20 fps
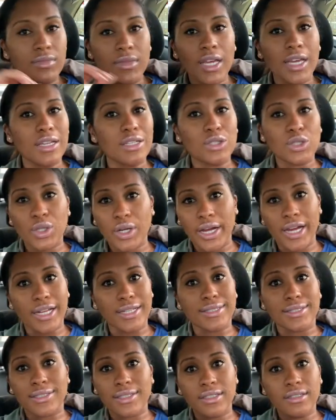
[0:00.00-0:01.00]
and
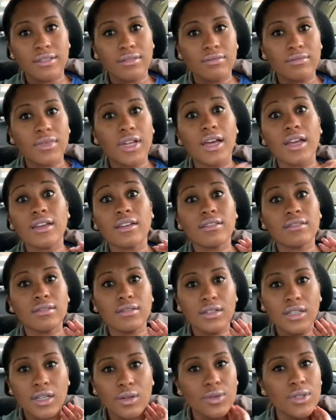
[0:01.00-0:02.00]
trashed it. Like,
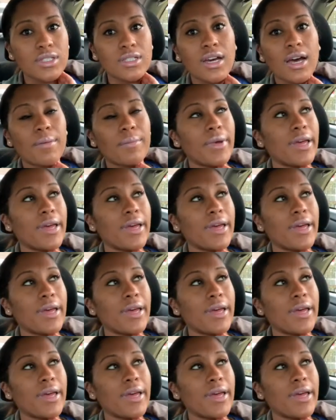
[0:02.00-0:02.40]
it was not